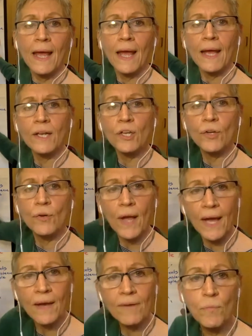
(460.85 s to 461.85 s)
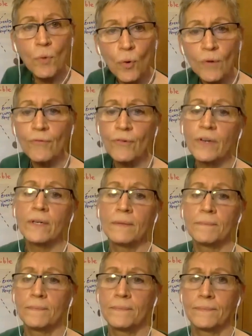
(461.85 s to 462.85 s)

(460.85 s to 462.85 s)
And you have more freedom